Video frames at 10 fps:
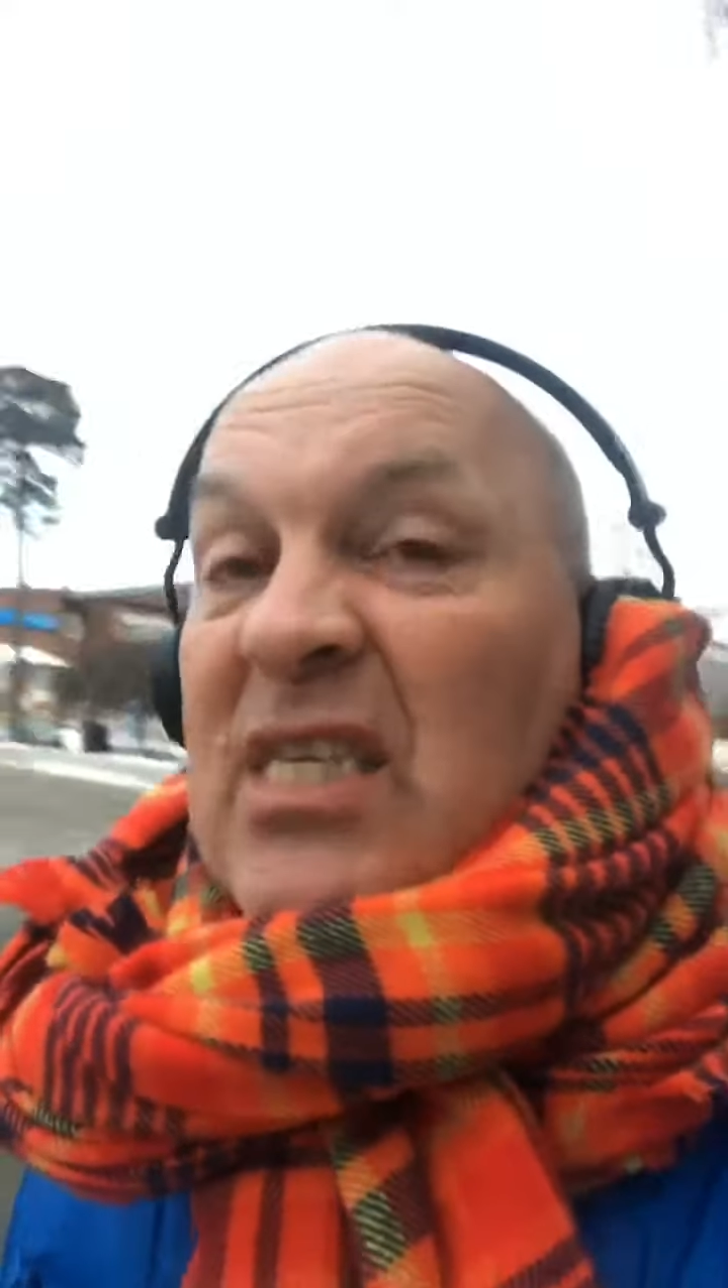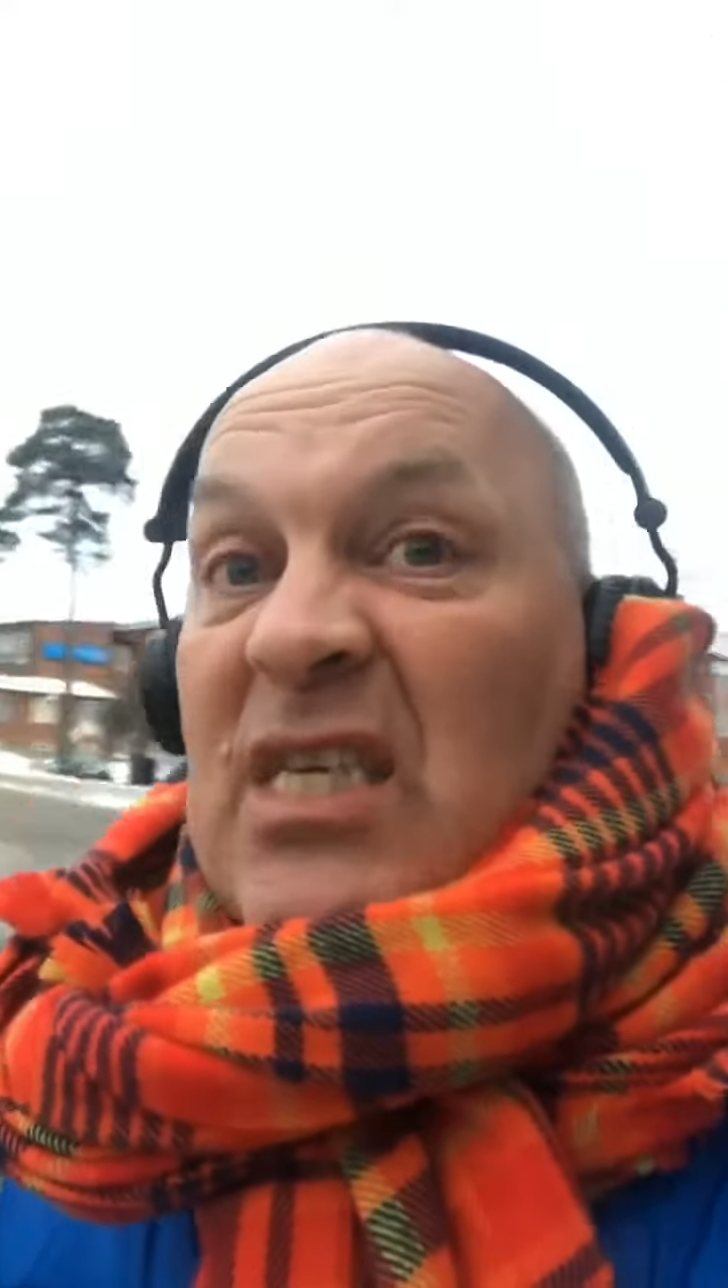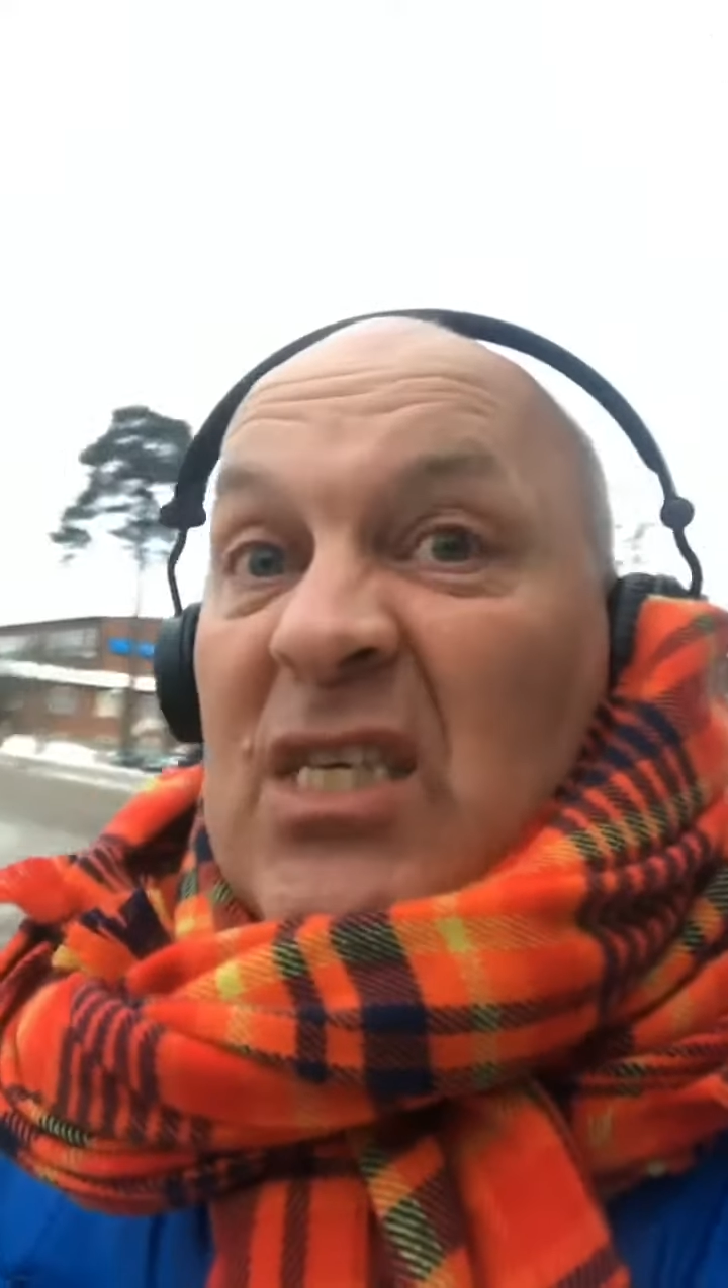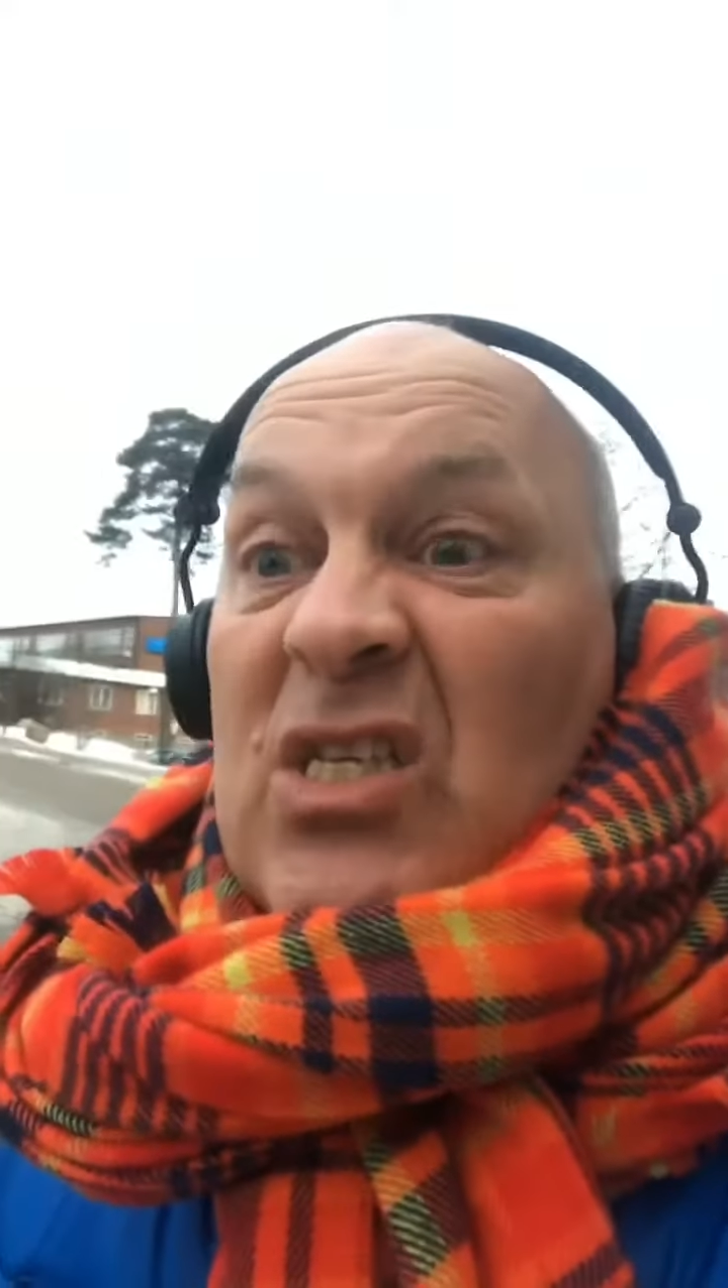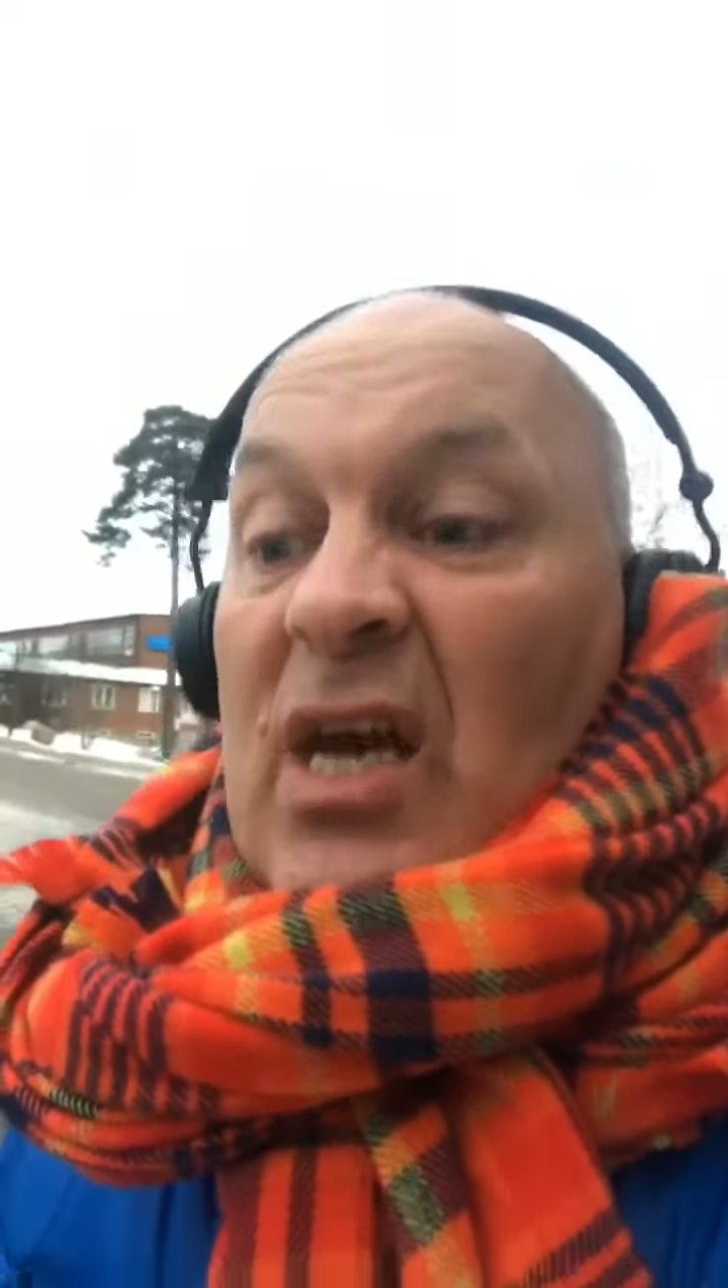
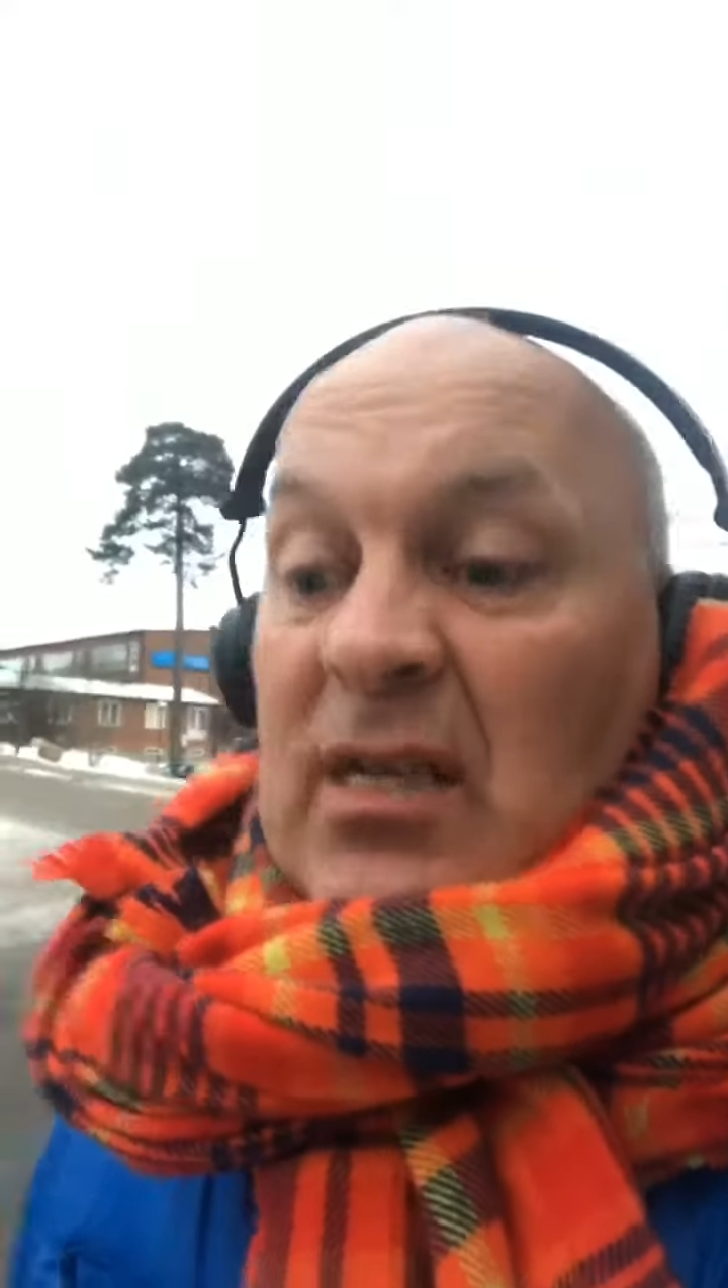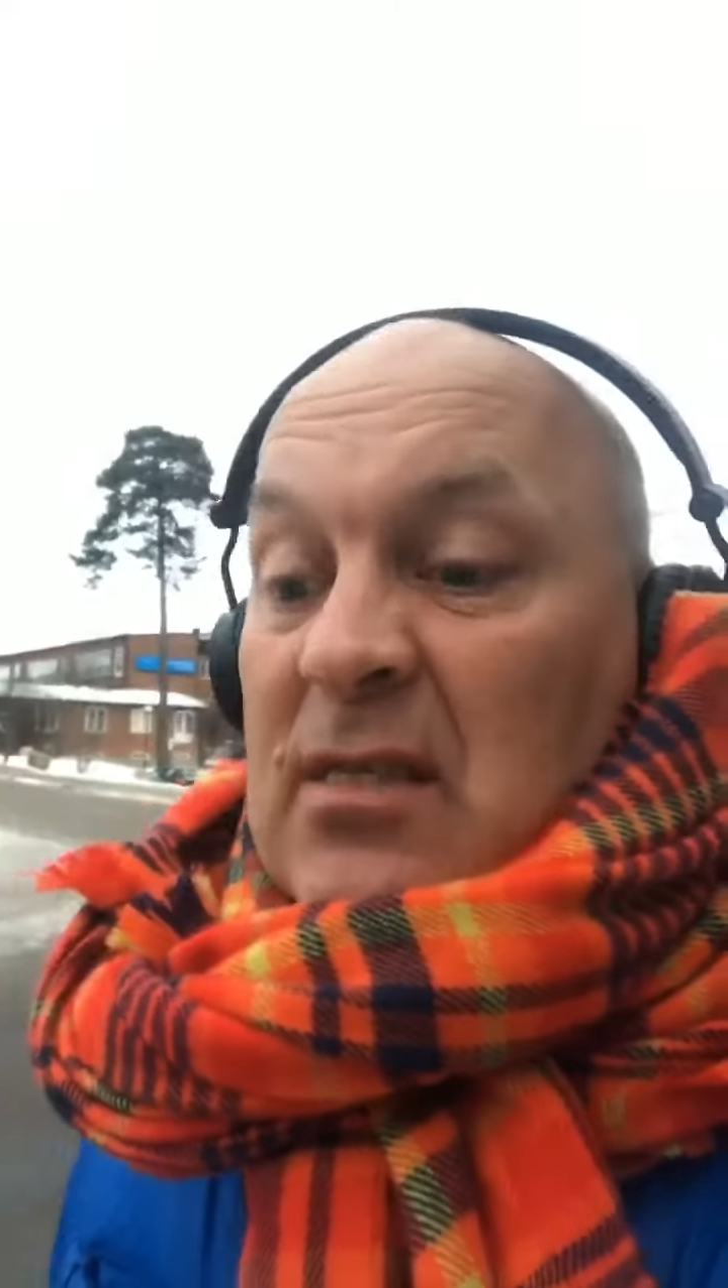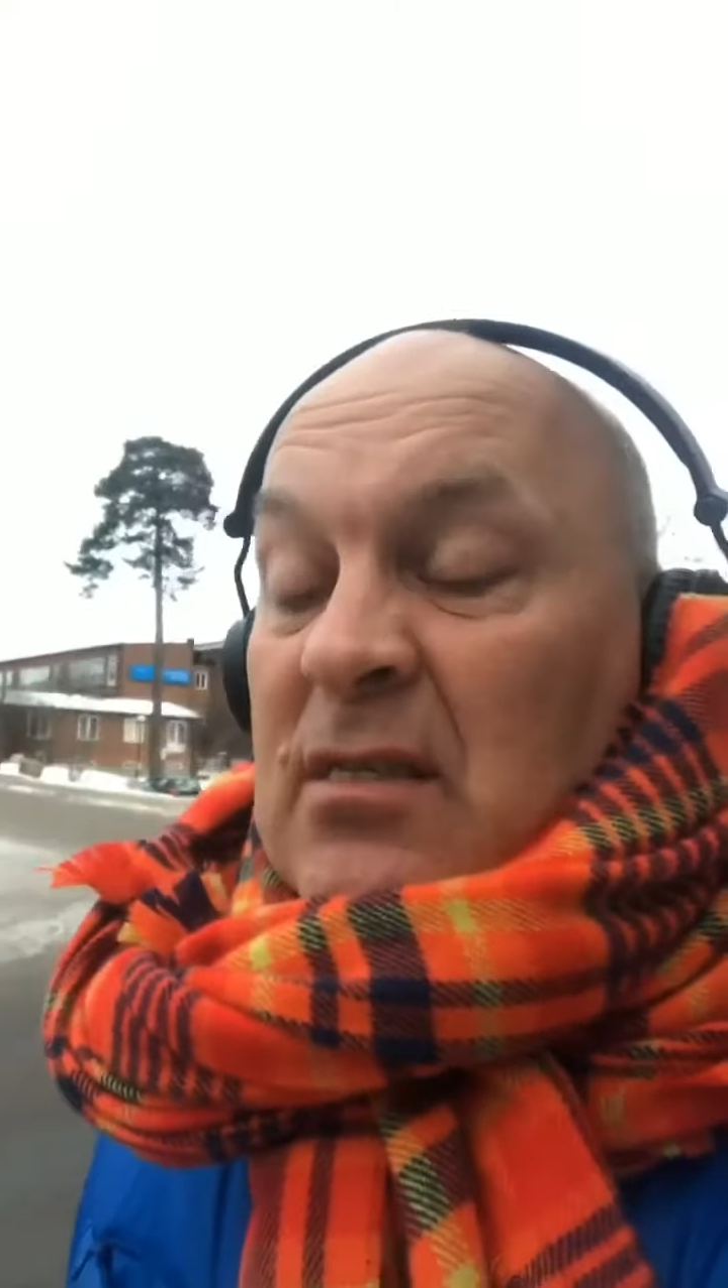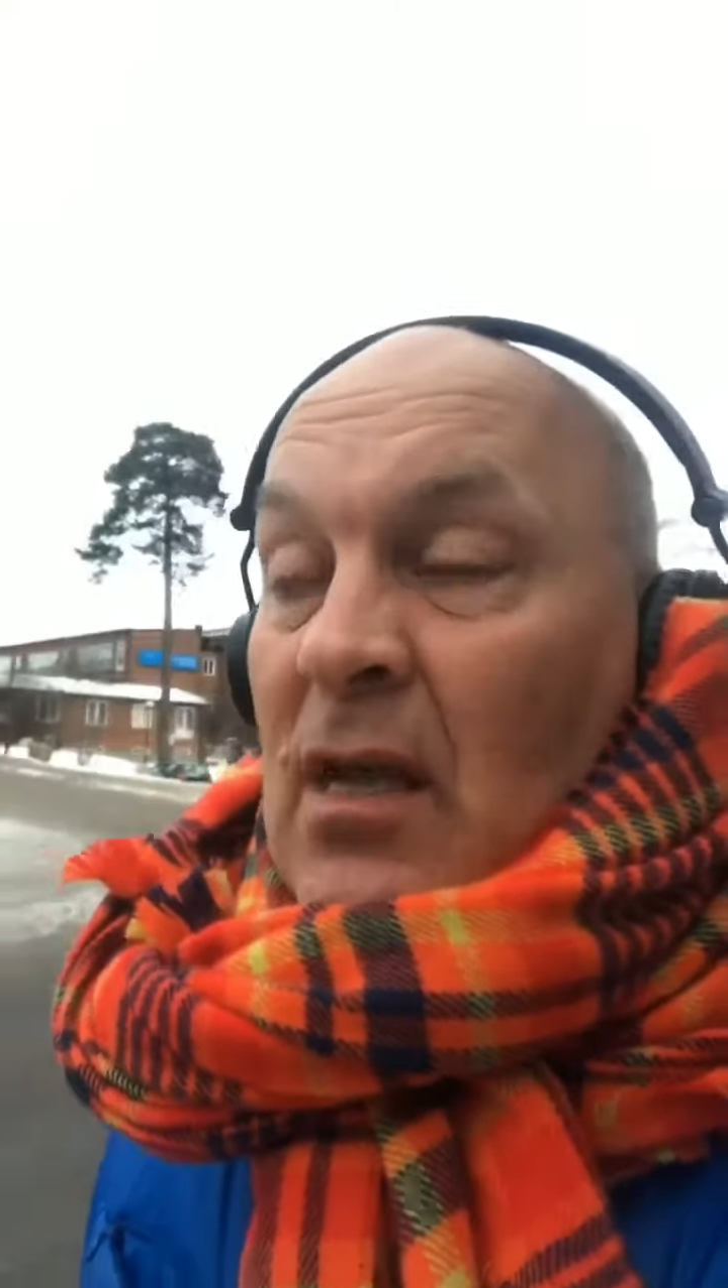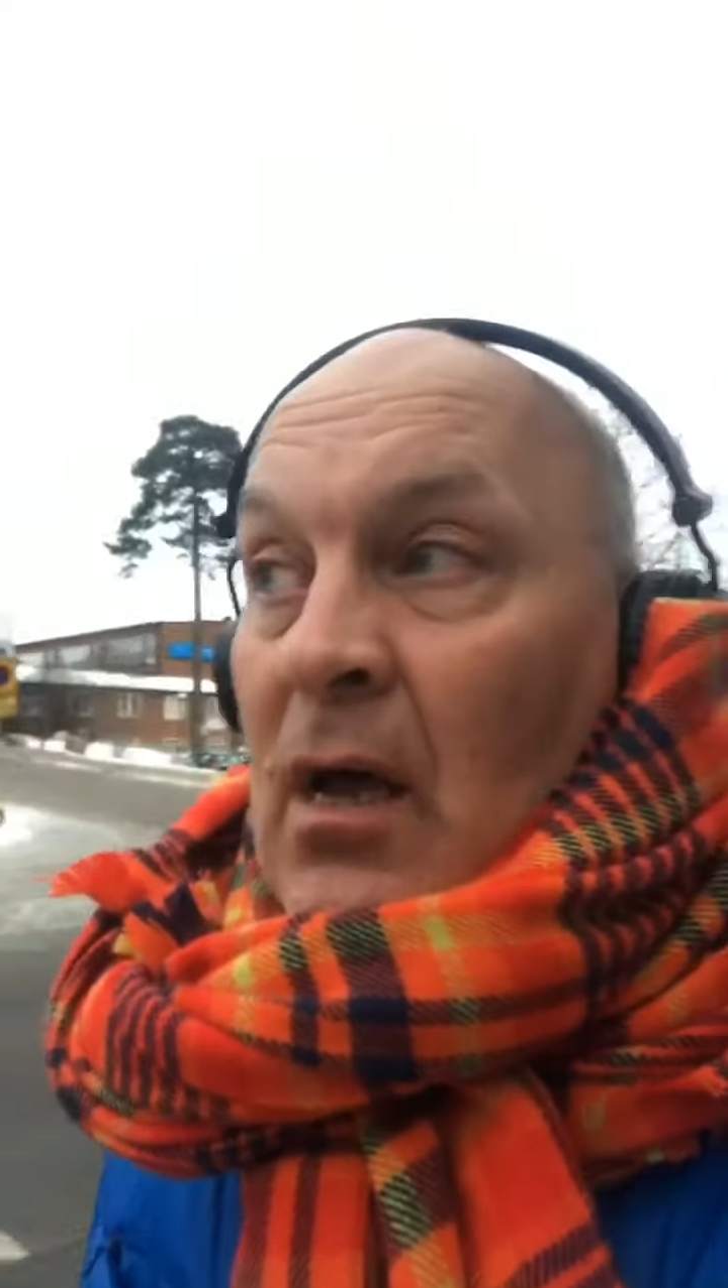
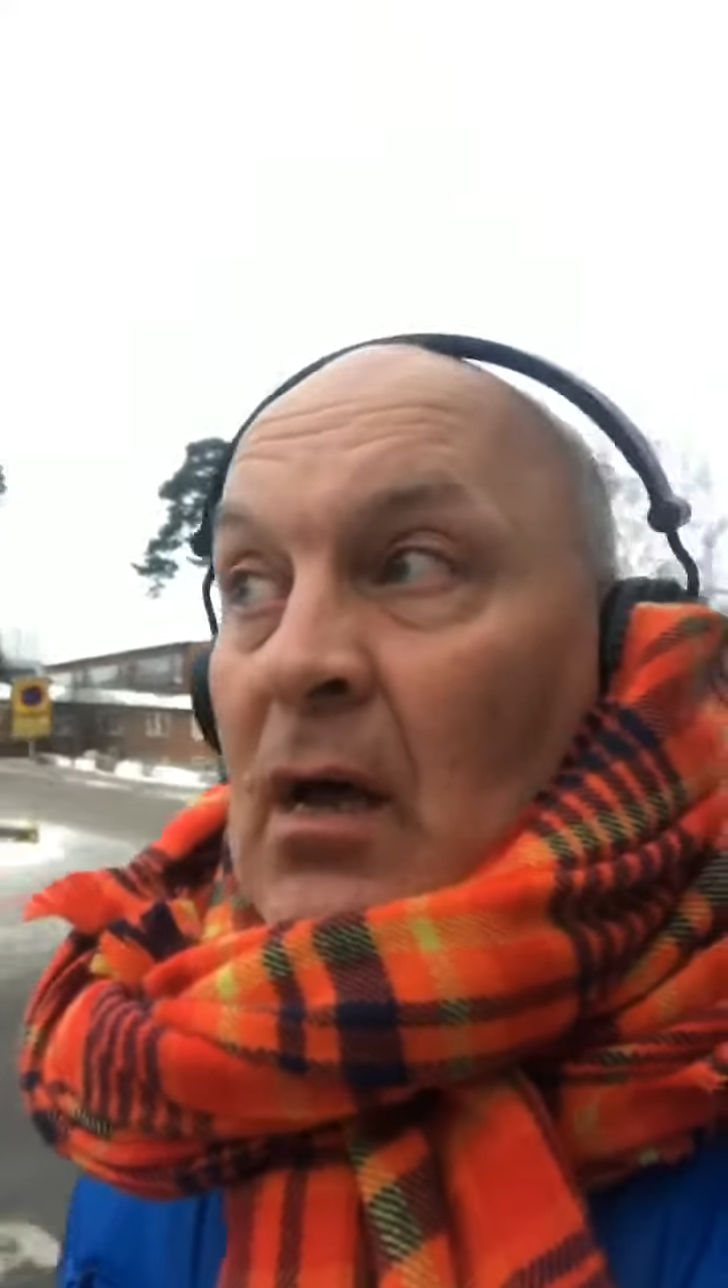t-shirts.